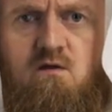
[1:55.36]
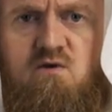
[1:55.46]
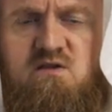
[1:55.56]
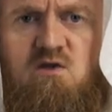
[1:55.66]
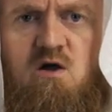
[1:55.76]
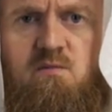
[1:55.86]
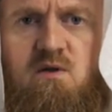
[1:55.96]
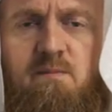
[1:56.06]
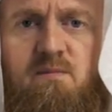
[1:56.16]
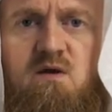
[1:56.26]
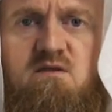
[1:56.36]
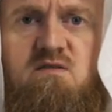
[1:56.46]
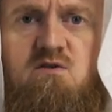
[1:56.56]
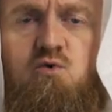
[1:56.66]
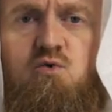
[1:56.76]
For example, a
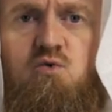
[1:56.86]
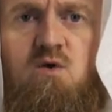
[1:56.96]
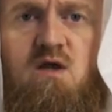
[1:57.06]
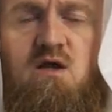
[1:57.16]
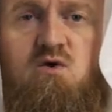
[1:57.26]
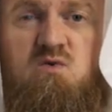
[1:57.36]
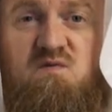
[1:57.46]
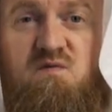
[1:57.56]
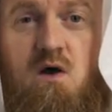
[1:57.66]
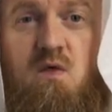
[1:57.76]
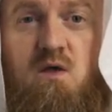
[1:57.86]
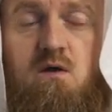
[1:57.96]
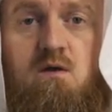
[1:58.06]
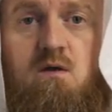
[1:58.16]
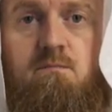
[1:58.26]
person whose father
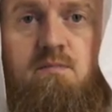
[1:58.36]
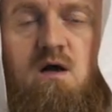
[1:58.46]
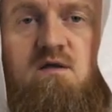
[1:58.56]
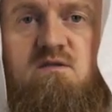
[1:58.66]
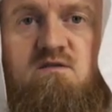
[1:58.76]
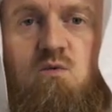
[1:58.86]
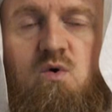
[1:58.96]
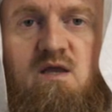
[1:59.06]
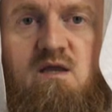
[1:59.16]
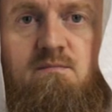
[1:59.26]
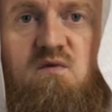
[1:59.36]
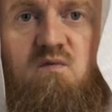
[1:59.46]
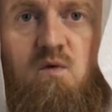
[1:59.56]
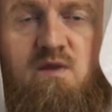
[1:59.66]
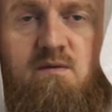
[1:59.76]
passes away
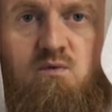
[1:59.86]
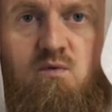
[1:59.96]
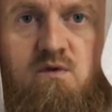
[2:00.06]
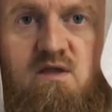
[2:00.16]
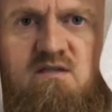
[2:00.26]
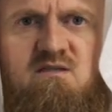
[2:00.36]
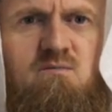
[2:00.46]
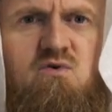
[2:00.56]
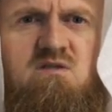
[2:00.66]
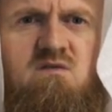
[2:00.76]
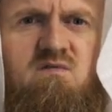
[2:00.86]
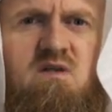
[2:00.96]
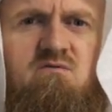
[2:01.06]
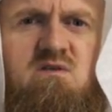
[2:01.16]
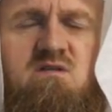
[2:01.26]
before they're born is the most
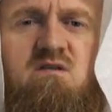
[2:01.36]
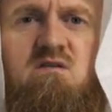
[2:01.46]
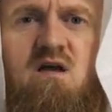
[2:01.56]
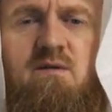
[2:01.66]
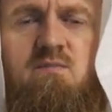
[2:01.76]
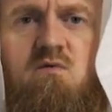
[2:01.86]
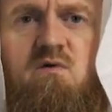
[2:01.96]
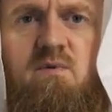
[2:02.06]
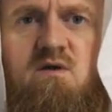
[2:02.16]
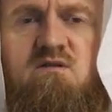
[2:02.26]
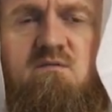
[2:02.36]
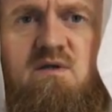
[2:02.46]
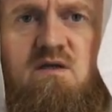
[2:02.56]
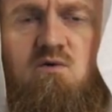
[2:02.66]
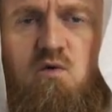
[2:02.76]
severest type of a person
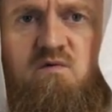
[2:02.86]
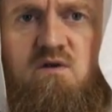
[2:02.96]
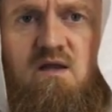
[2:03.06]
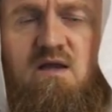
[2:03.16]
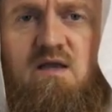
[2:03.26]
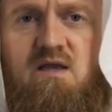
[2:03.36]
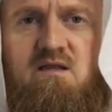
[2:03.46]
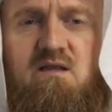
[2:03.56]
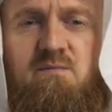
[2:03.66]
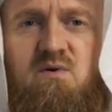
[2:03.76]
being an orphan, in that